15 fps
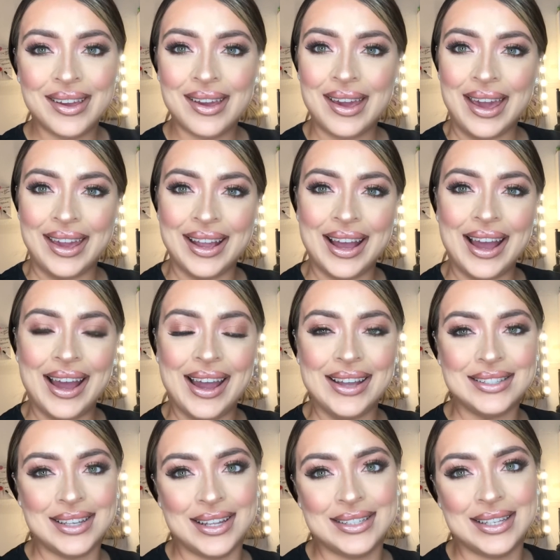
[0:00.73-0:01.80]
Hey
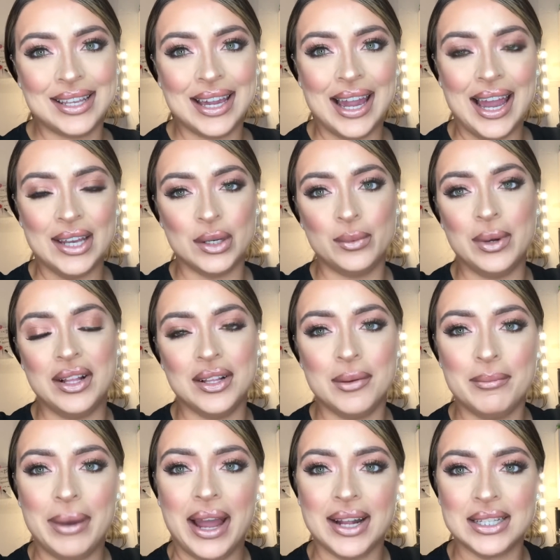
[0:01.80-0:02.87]
guys, it's Leanne.
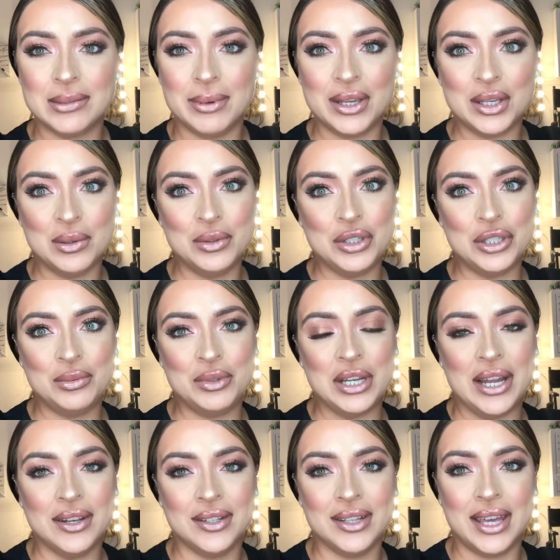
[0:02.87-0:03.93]
Welcome back to my YouTube
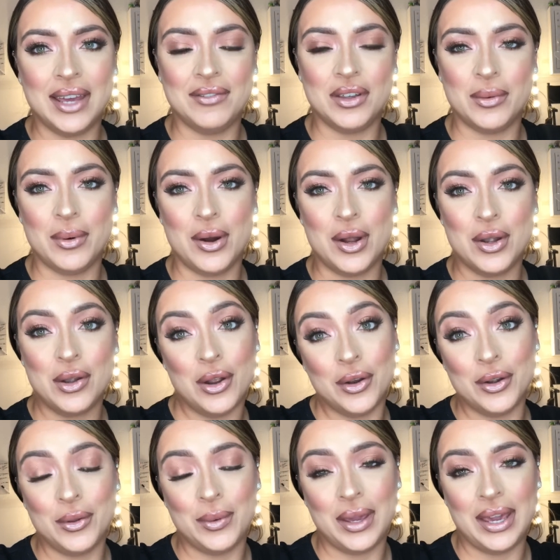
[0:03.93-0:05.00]
channel. If you are not
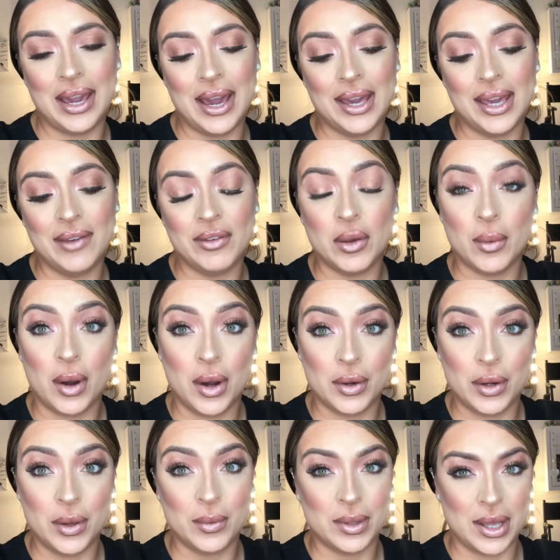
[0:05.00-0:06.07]
new here, if you are
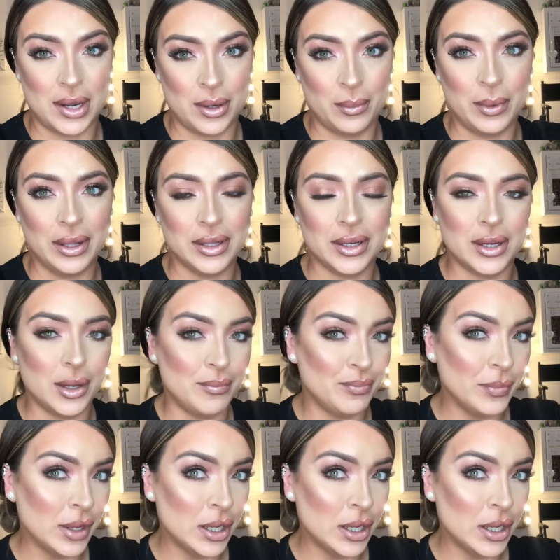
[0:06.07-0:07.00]
new then welcome.